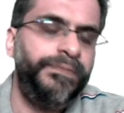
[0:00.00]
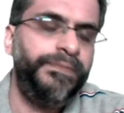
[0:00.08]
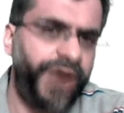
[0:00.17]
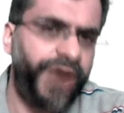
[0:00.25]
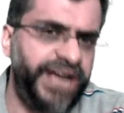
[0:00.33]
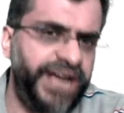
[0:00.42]

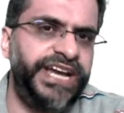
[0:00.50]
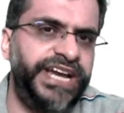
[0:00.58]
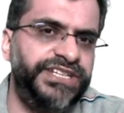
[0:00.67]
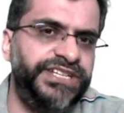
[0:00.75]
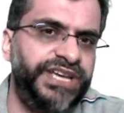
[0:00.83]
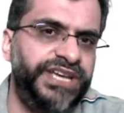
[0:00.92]

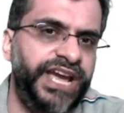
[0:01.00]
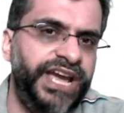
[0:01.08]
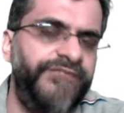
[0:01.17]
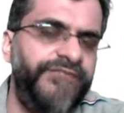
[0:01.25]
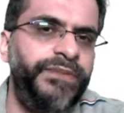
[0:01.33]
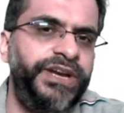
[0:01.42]
Prioritize.
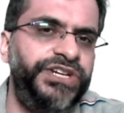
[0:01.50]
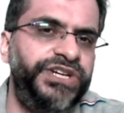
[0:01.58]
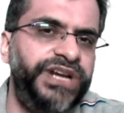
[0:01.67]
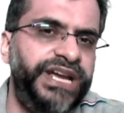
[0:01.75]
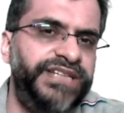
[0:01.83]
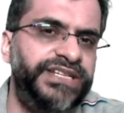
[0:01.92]

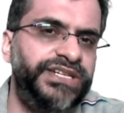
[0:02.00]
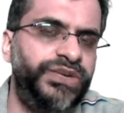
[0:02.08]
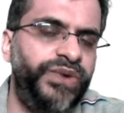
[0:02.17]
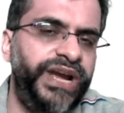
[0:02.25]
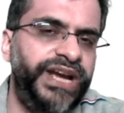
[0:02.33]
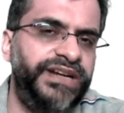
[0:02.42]
Information isn't
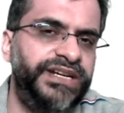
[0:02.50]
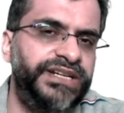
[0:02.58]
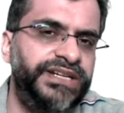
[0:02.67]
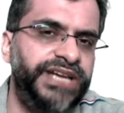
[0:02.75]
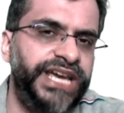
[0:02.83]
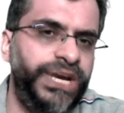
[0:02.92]

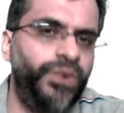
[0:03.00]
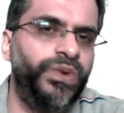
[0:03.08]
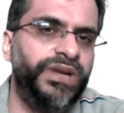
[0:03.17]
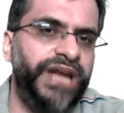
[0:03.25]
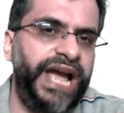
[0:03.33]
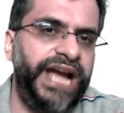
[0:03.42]
created equal.